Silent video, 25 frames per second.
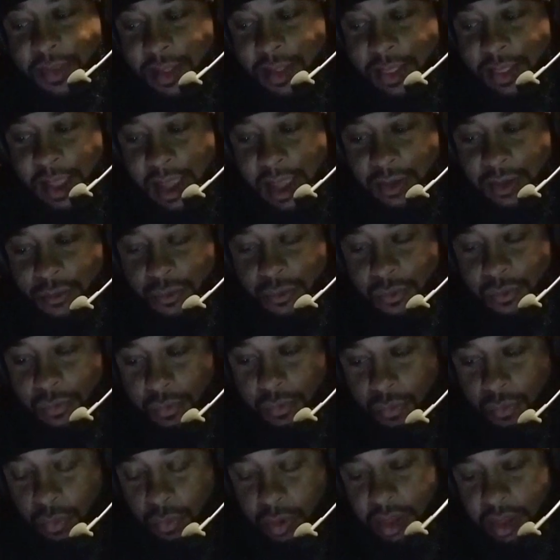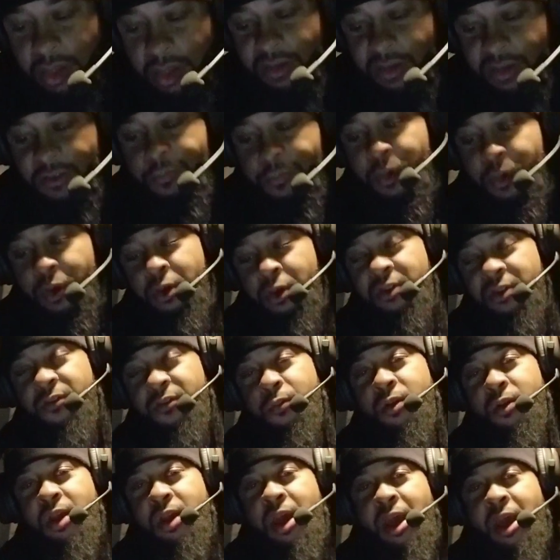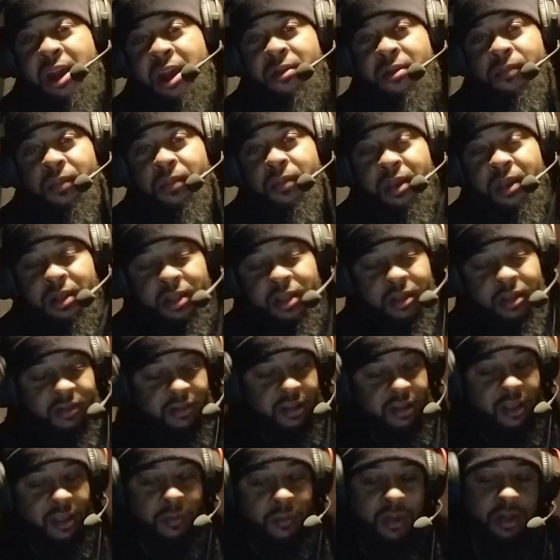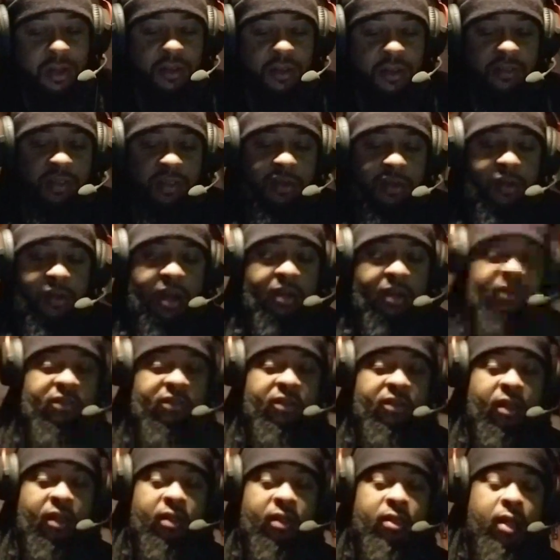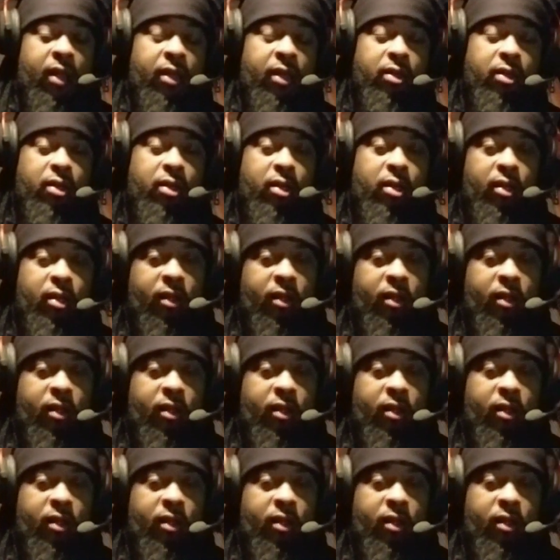like we experienced with Adam and his sin, because see, you gotta understand, like